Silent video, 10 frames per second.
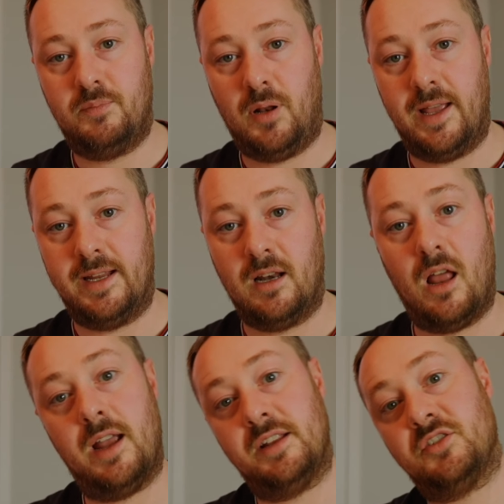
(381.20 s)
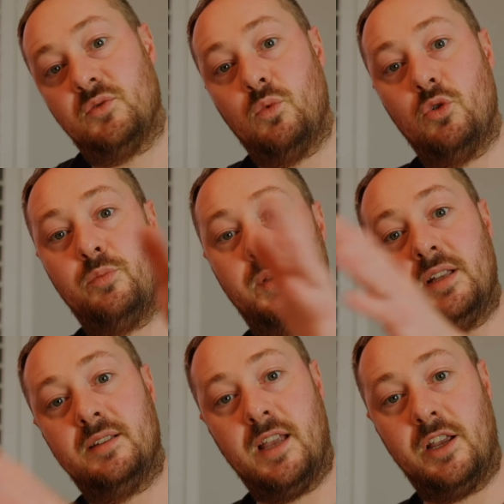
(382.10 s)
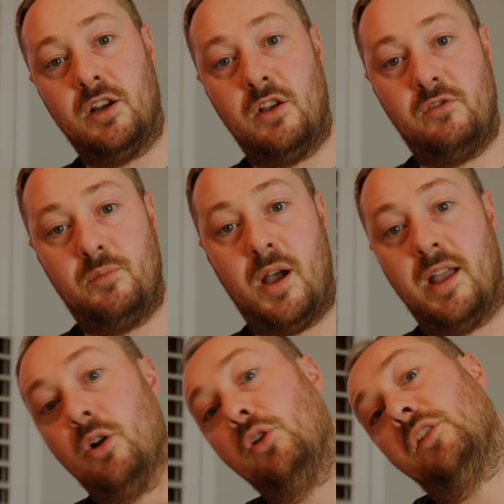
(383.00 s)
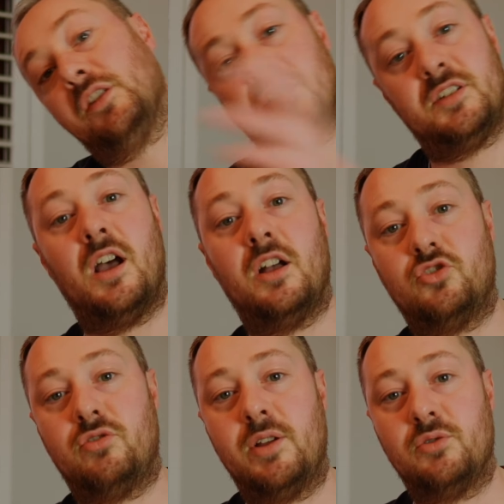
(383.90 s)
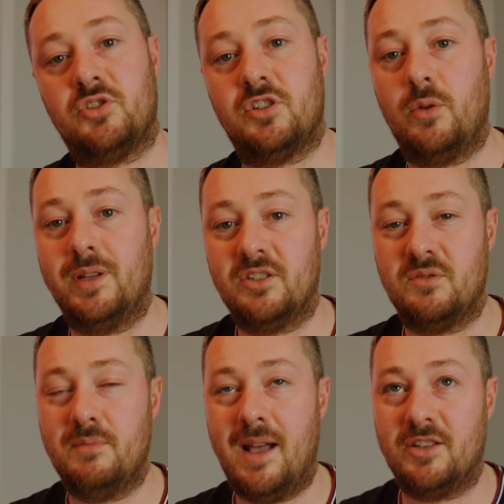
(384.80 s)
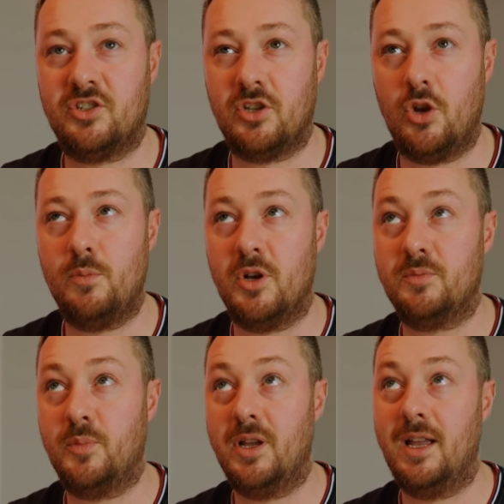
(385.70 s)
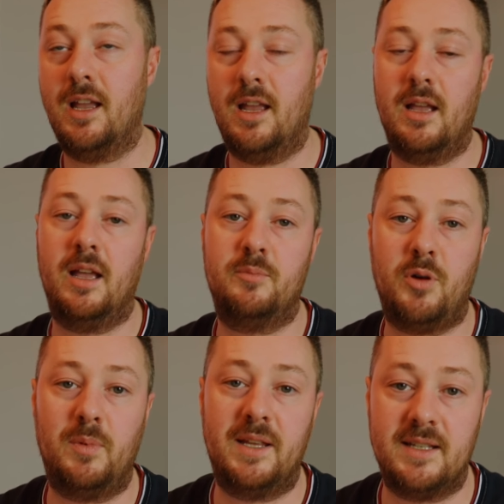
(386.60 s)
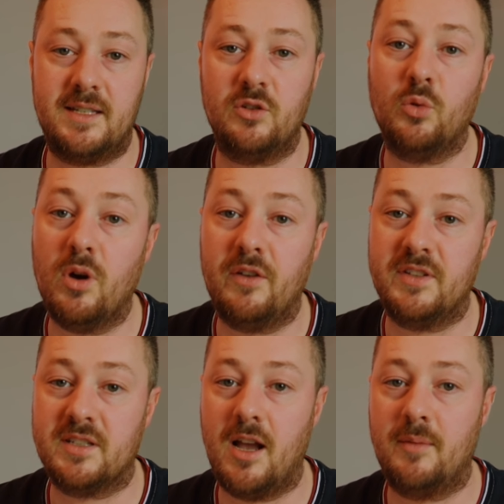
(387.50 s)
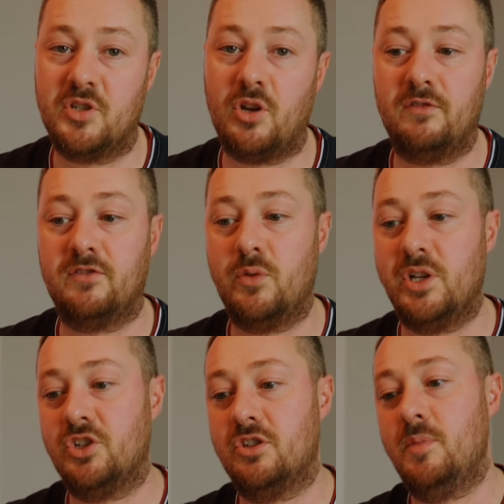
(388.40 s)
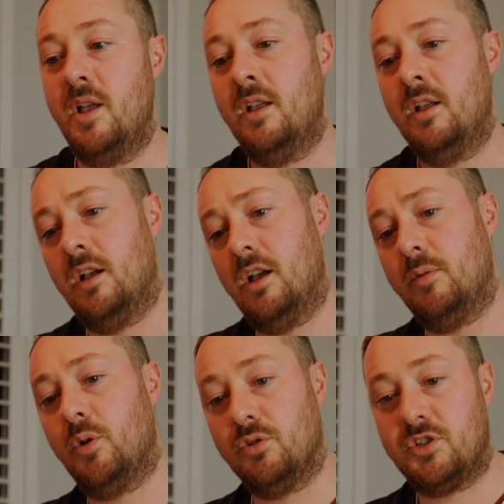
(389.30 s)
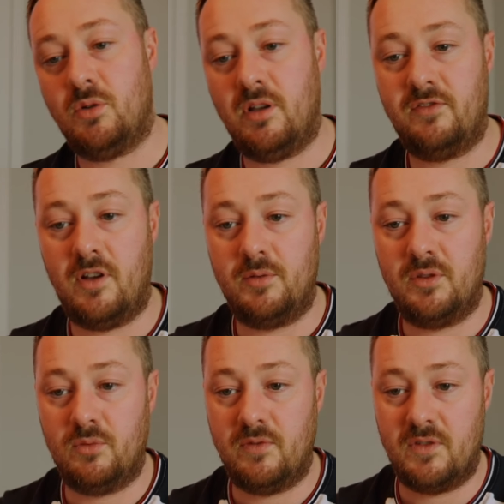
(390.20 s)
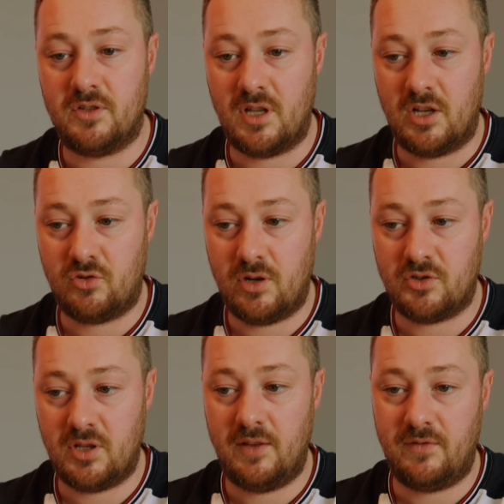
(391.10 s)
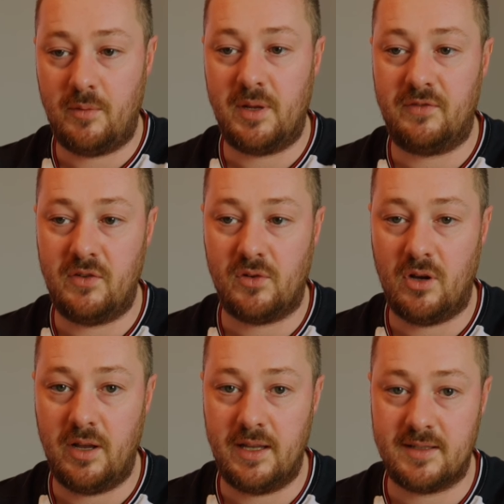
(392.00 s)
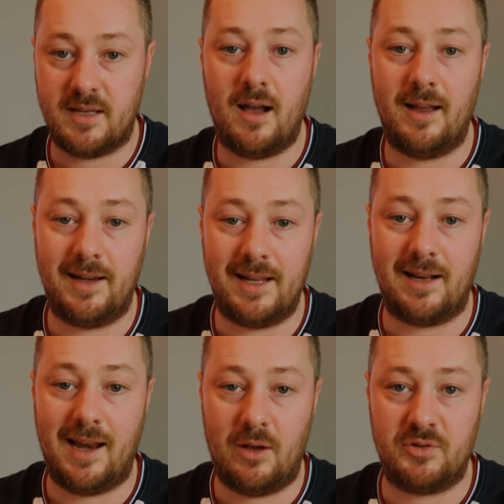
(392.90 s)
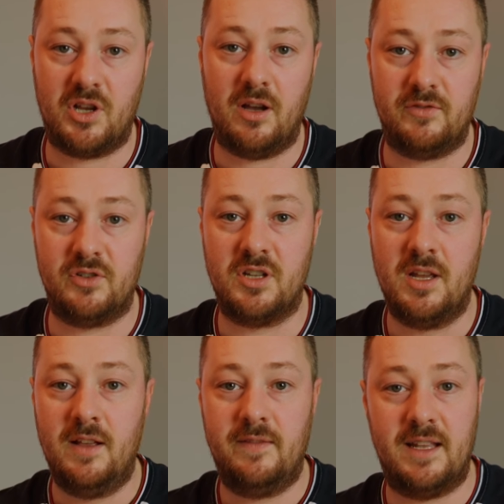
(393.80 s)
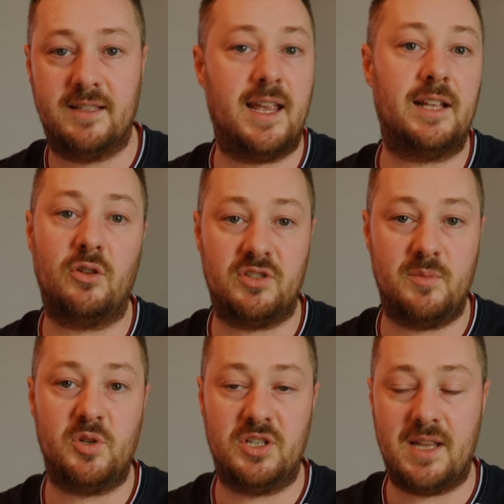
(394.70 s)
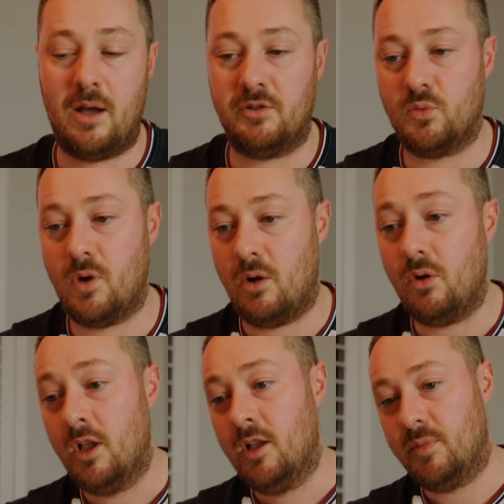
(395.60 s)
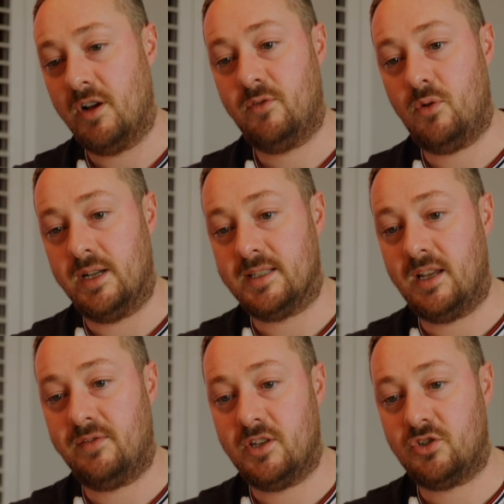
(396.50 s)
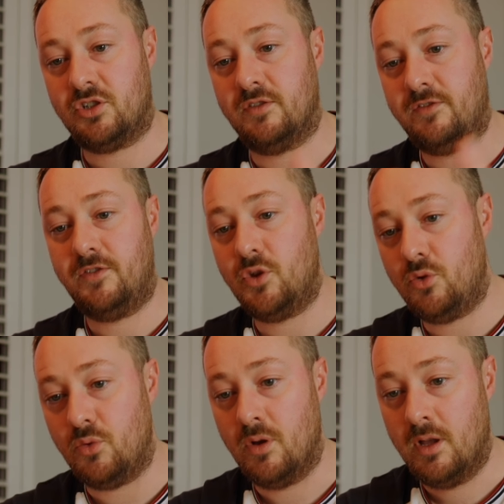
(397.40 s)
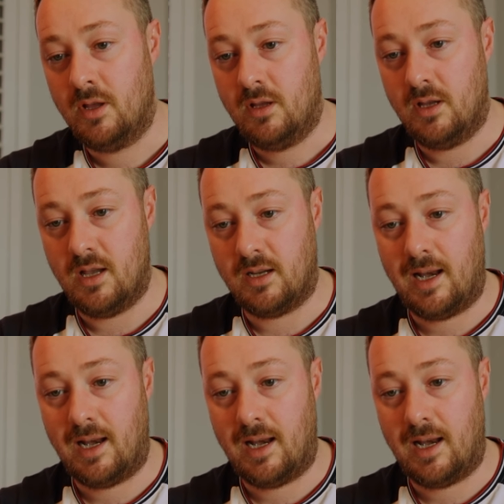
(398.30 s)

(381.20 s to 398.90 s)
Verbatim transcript: plane lines will be taken over by other star trails so it doesn't matter so much but it, it probably is still worth your time to go through each of them um, also I find that with the star trails that if I mean if you've got entirely cloud covered then take those images out as well but otherwise if there's just a few uh,